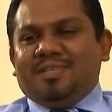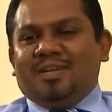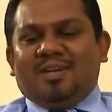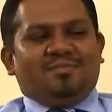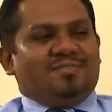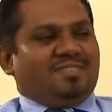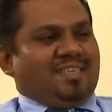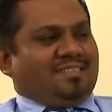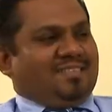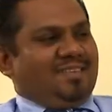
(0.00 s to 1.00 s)
a lot of
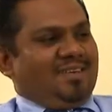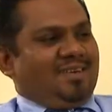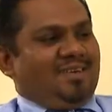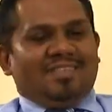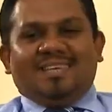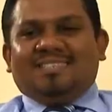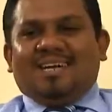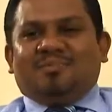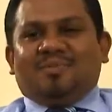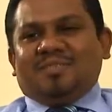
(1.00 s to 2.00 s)
zest, all the
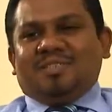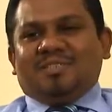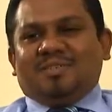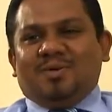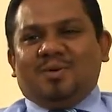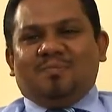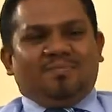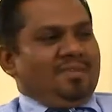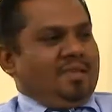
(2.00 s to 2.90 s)
HR professionals go,